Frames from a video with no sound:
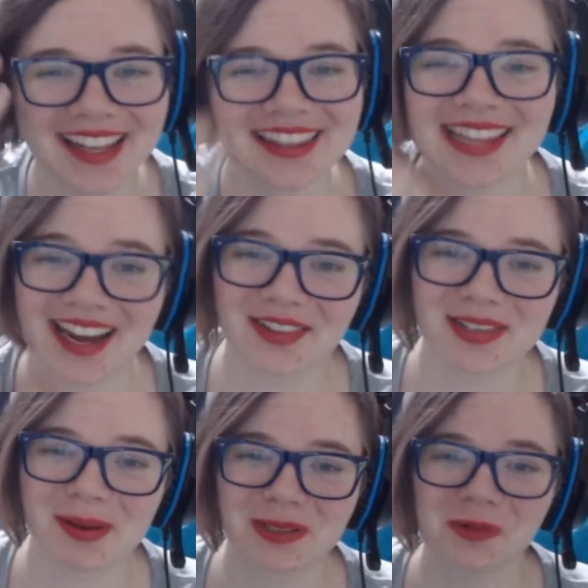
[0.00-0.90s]
Thought I was
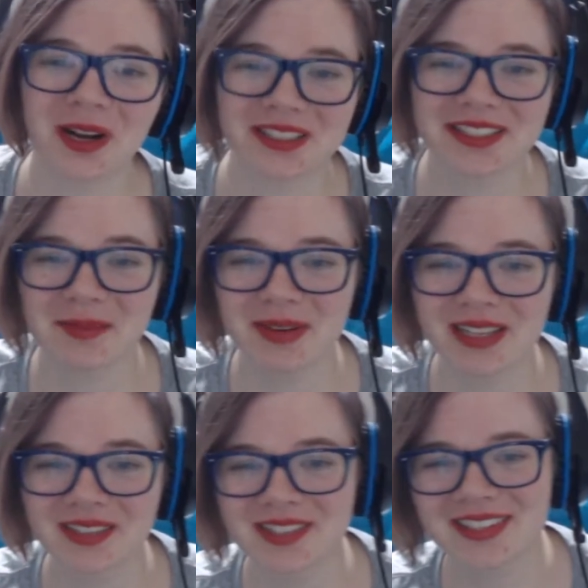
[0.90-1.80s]
about to watch somebody
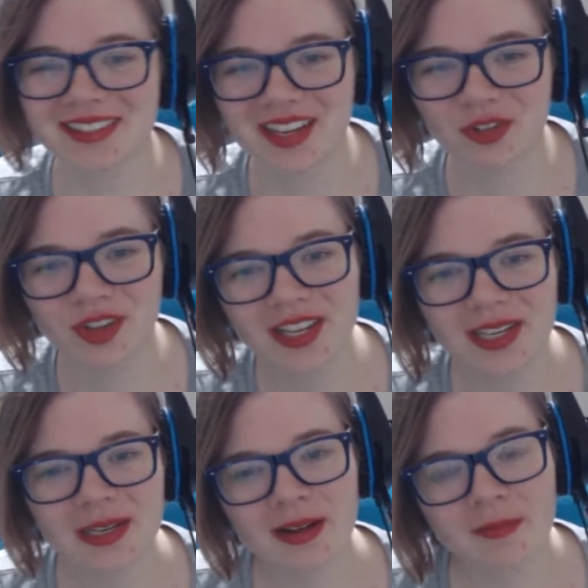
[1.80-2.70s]
lose their life.
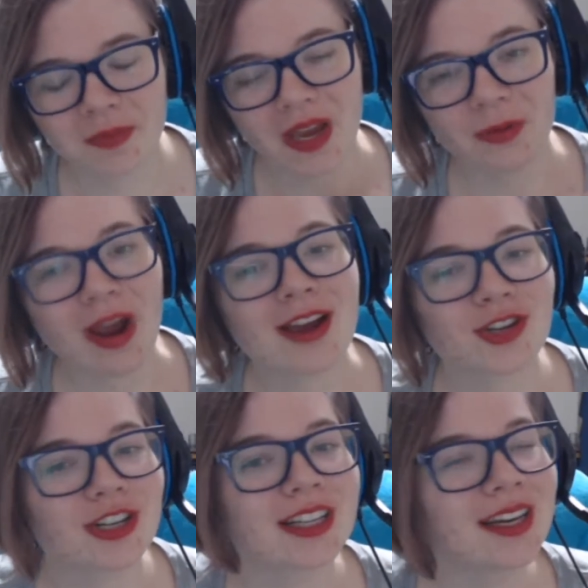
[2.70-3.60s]
I
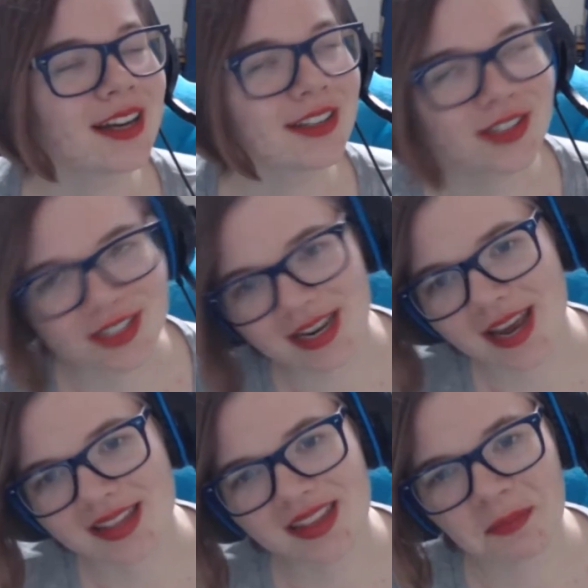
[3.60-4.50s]
rationally
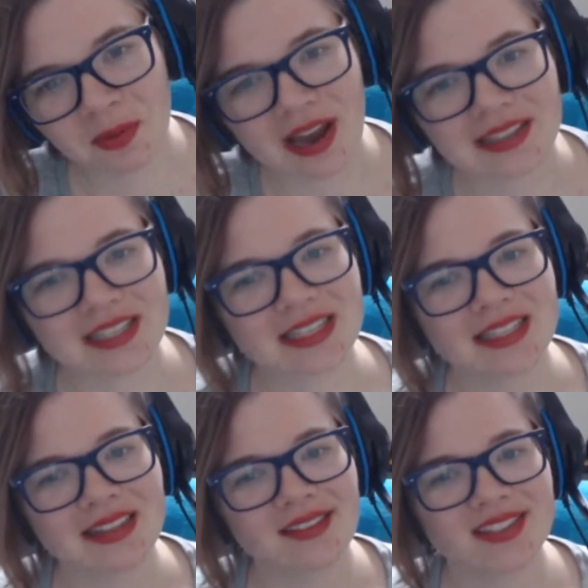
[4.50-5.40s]
understand they practice
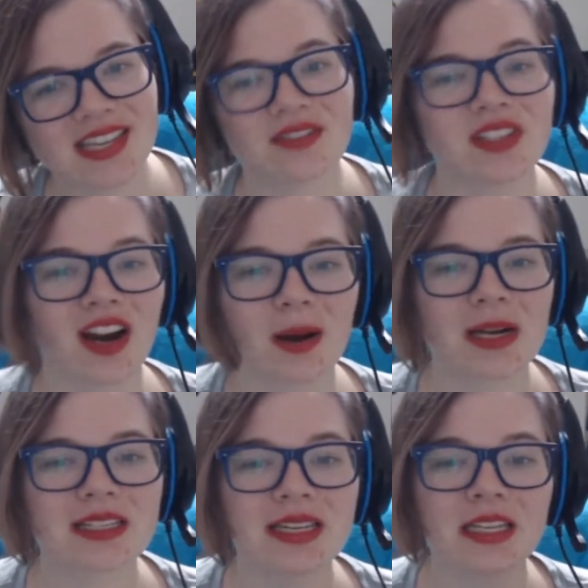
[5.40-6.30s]
and they have safety
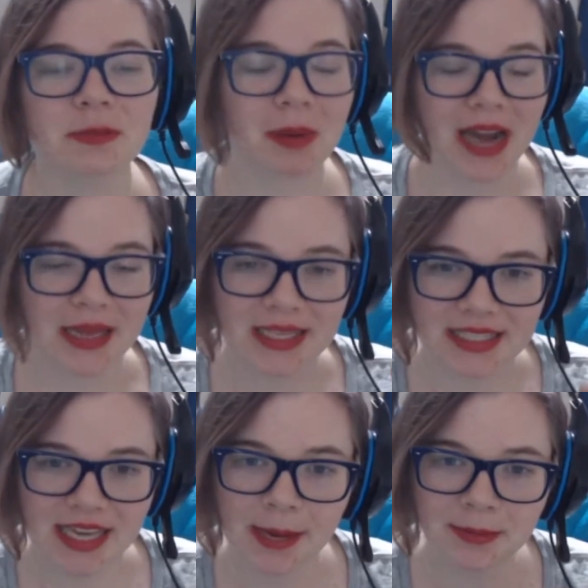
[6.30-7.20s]
harnesses, but at the
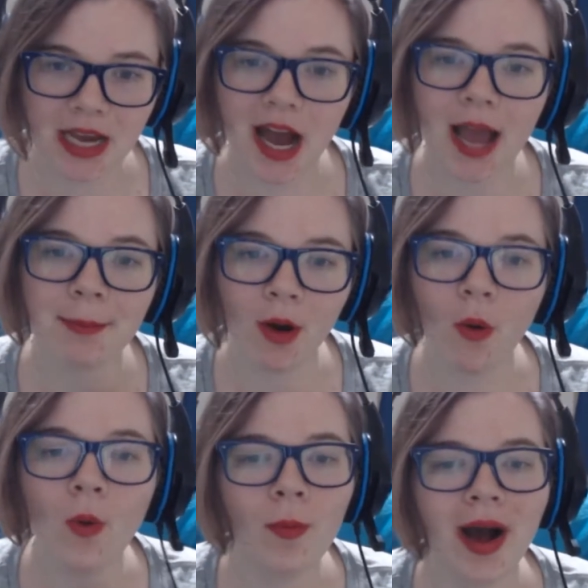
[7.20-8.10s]
same time,
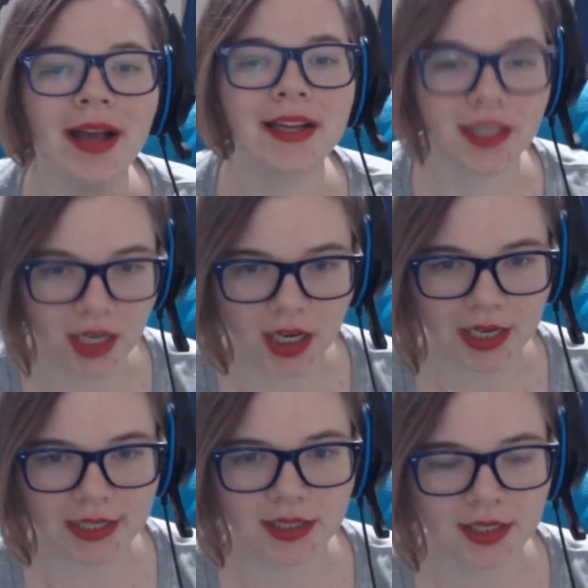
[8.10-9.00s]
oh my
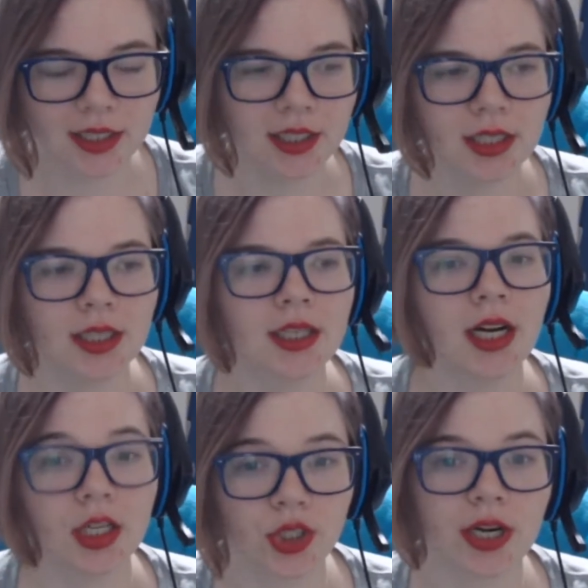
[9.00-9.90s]
god,
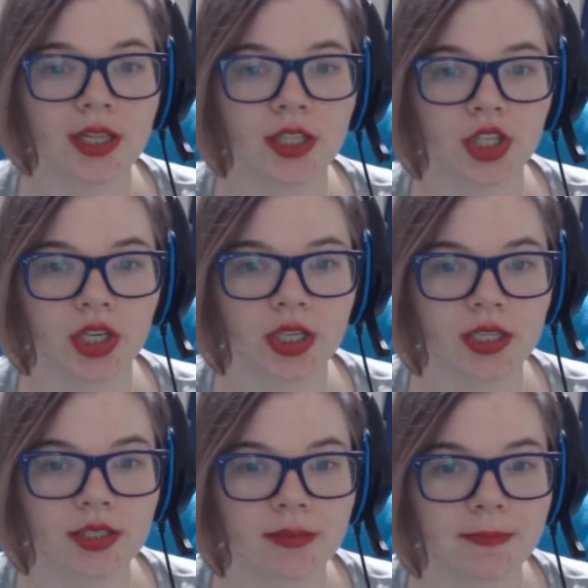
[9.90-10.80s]
adrenaline
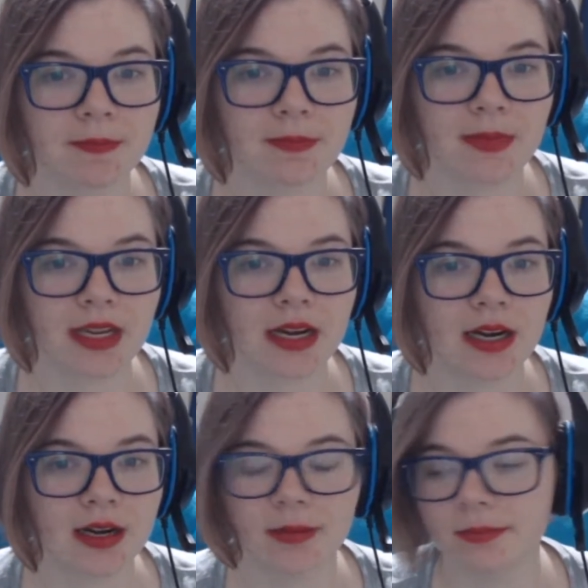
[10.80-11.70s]
junkies.
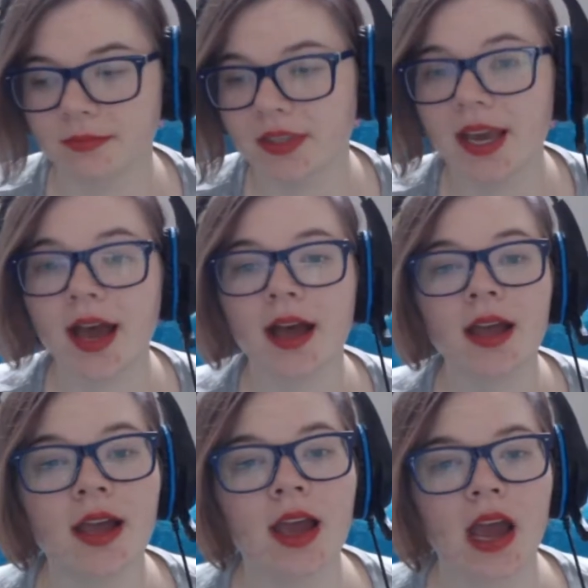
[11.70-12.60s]
Um, yeah.
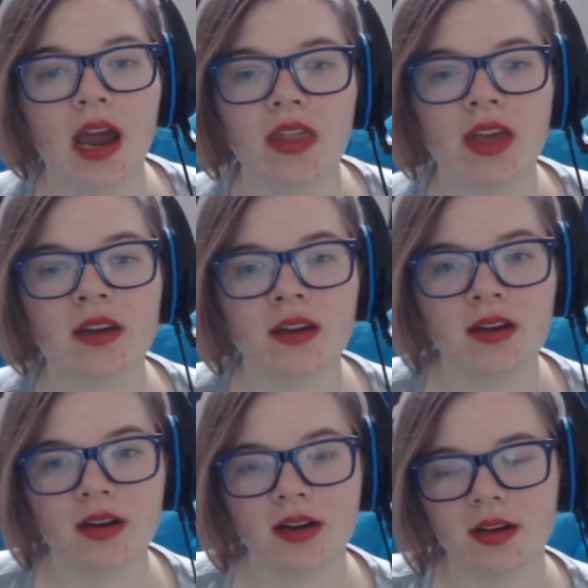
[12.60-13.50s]
And then,
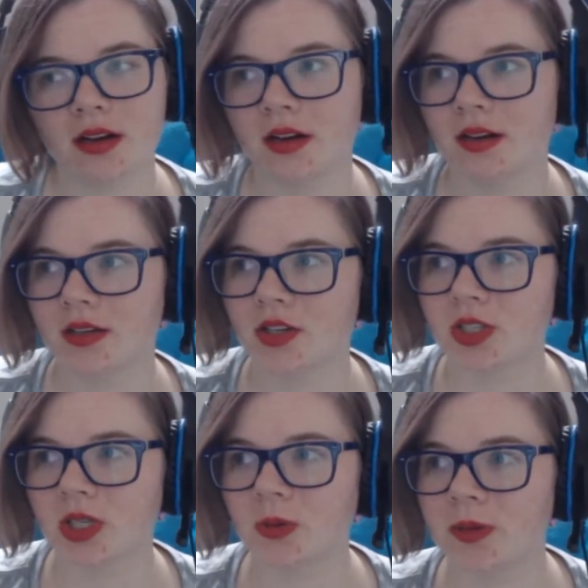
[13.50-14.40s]

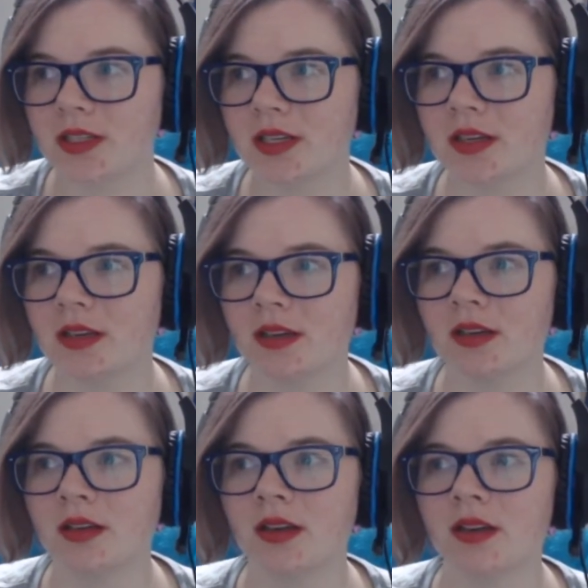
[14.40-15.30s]
so we
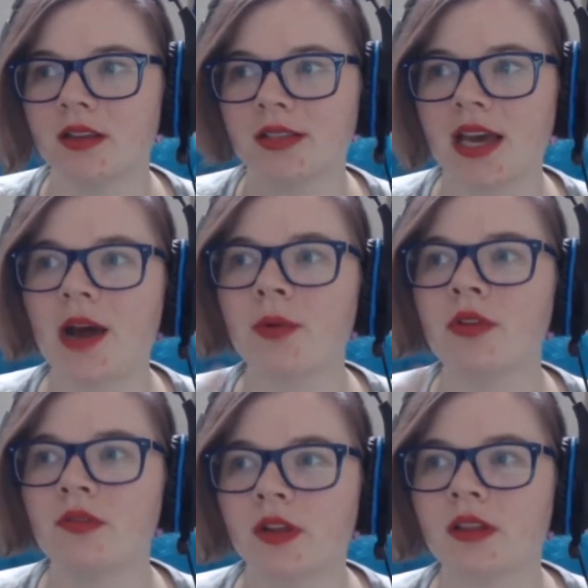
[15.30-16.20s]
did the tower,
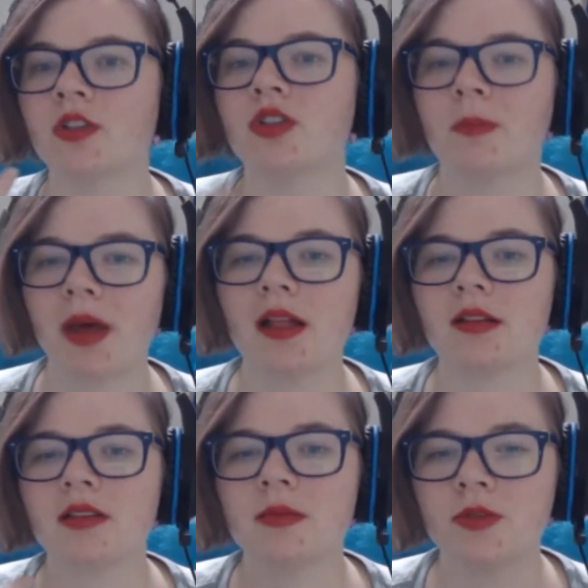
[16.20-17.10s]
the village, the
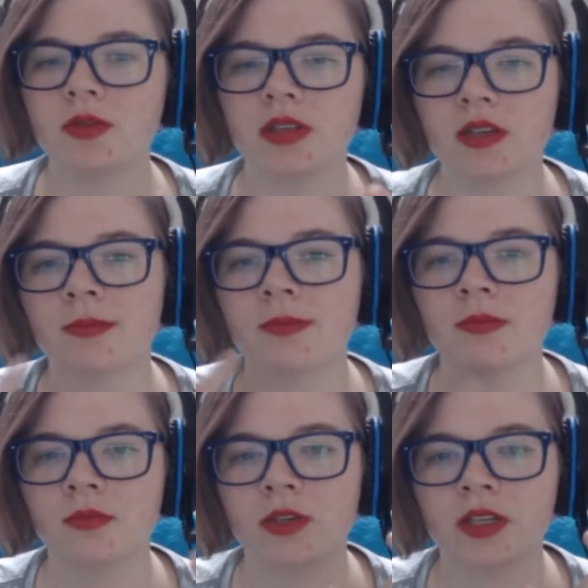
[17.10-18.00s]
palace, the museum.
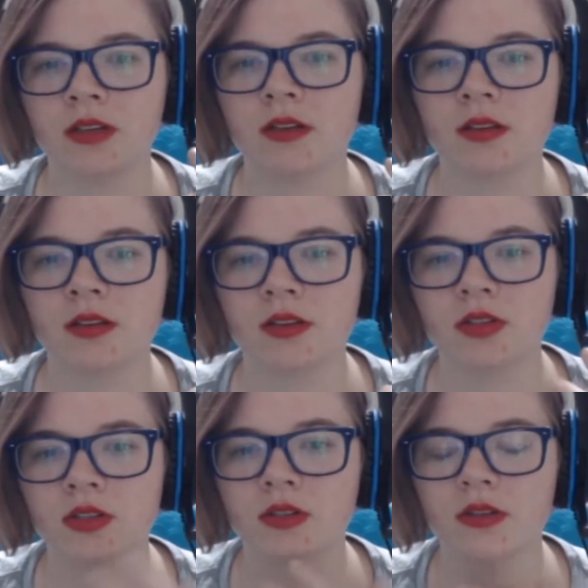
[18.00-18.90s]
We did
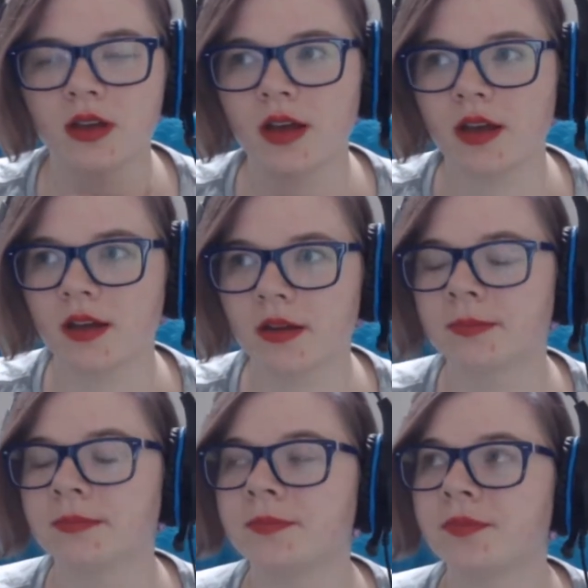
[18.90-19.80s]

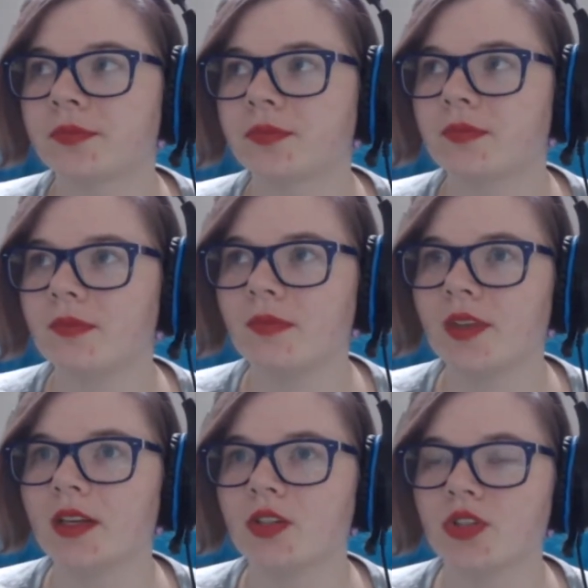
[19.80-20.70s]
um,
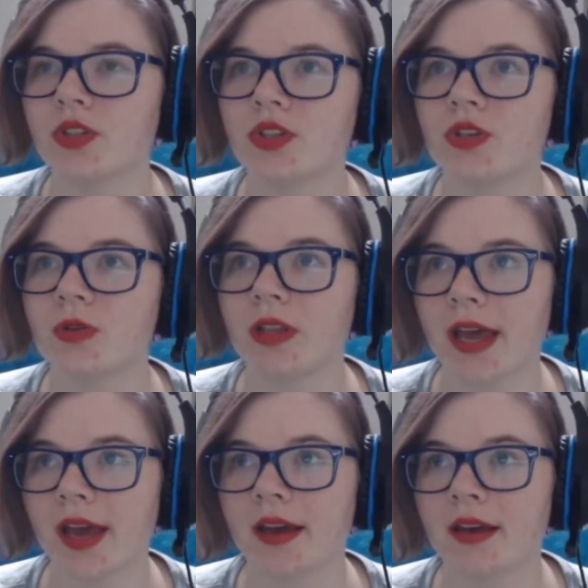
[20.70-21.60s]
Cirque du
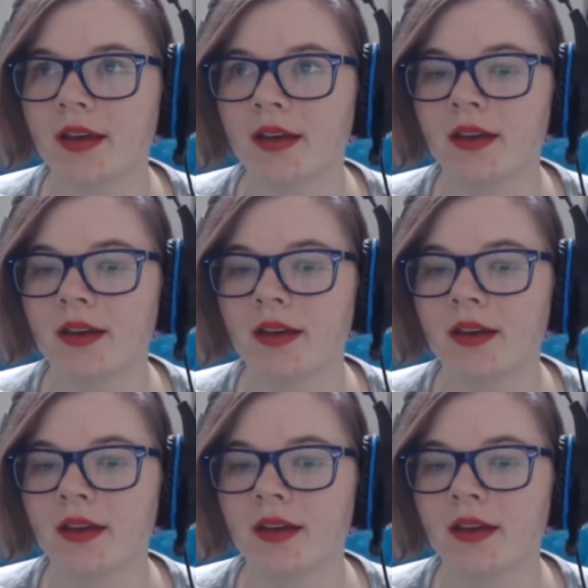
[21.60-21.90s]
Soleil.